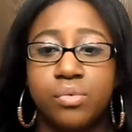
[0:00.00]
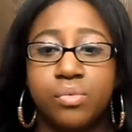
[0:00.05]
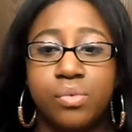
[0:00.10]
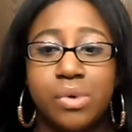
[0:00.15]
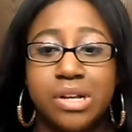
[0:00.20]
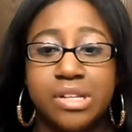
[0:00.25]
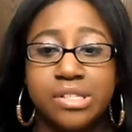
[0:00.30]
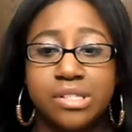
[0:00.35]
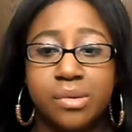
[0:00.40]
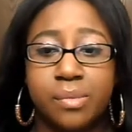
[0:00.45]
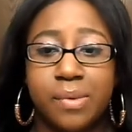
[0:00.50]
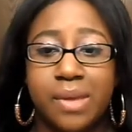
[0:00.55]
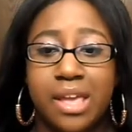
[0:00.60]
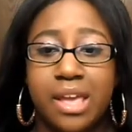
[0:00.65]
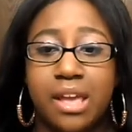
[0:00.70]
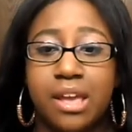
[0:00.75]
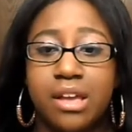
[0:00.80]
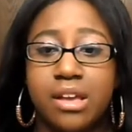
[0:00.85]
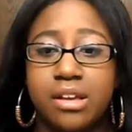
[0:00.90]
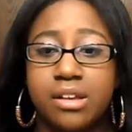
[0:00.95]
once a
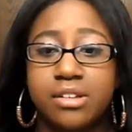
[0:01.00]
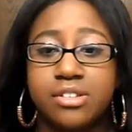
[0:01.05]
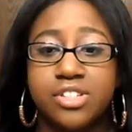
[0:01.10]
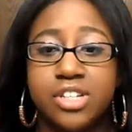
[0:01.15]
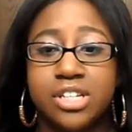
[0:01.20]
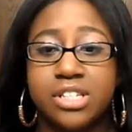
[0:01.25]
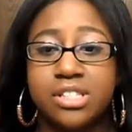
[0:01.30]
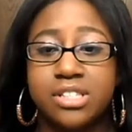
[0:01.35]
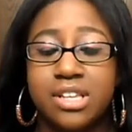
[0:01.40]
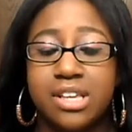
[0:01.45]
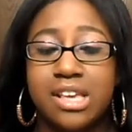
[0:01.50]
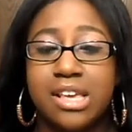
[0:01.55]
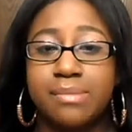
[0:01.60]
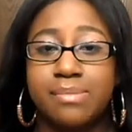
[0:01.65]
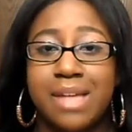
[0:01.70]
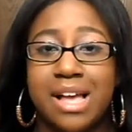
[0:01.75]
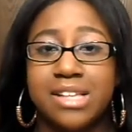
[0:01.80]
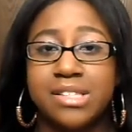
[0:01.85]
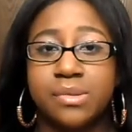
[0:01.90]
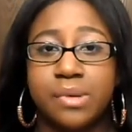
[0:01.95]
week just to
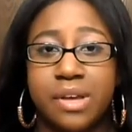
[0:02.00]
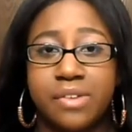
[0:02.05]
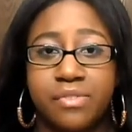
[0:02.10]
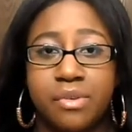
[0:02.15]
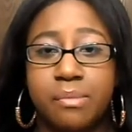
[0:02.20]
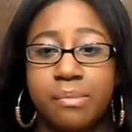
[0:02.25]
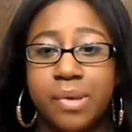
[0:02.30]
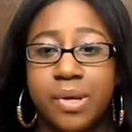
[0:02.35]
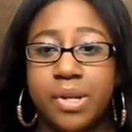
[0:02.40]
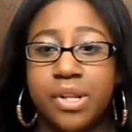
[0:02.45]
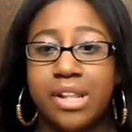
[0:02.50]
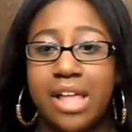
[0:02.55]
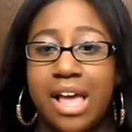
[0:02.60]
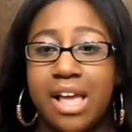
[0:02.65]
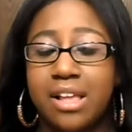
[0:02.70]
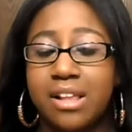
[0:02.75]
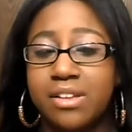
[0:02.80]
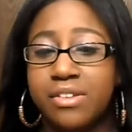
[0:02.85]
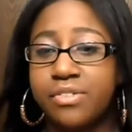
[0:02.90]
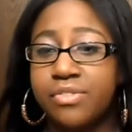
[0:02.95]
keep that sweat from
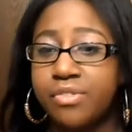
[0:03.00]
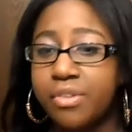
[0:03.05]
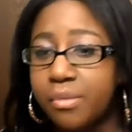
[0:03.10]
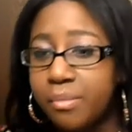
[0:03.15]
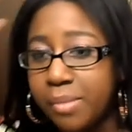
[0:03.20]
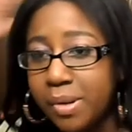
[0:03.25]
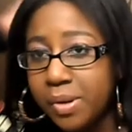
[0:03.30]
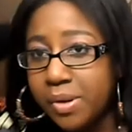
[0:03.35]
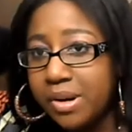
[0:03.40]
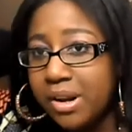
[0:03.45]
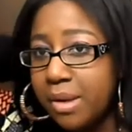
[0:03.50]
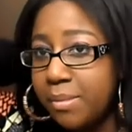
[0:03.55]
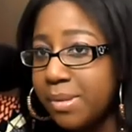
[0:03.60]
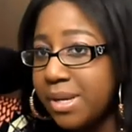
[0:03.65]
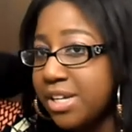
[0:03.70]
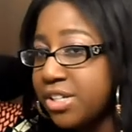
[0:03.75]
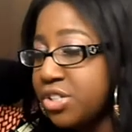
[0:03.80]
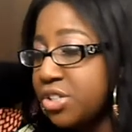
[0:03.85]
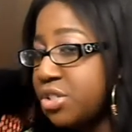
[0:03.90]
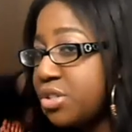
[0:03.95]
building
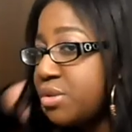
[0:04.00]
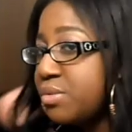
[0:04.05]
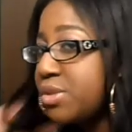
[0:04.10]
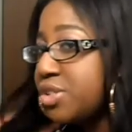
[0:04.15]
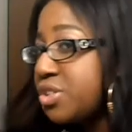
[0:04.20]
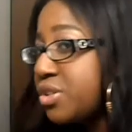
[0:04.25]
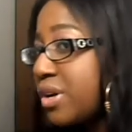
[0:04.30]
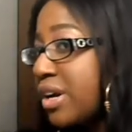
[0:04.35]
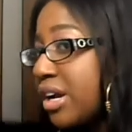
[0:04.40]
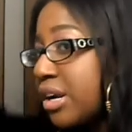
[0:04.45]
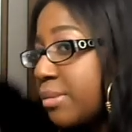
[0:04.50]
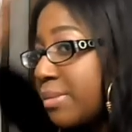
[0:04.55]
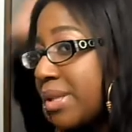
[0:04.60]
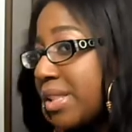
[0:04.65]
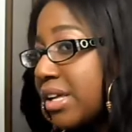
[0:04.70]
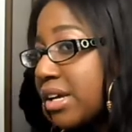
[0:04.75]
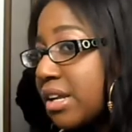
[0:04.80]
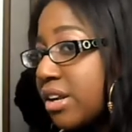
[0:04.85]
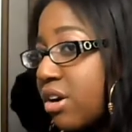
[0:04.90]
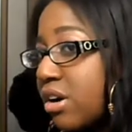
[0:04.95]
up, because you don't want your hair to
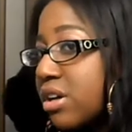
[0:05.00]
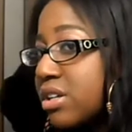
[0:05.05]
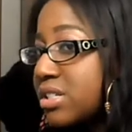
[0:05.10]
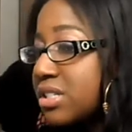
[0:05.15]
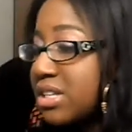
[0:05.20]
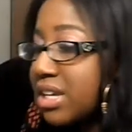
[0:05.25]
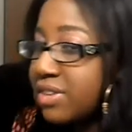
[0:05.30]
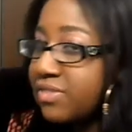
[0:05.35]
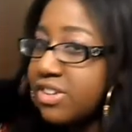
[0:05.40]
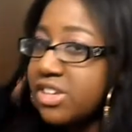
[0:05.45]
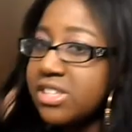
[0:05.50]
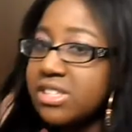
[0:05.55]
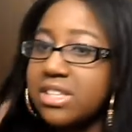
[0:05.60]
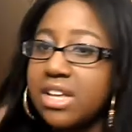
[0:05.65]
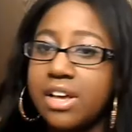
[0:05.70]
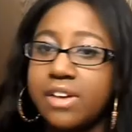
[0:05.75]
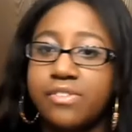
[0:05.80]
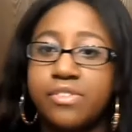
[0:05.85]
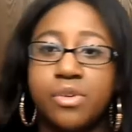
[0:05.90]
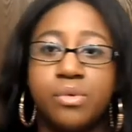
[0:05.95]
be looking all stiff and
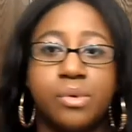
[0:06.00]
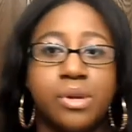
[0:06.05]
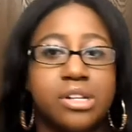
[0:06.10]
stuff.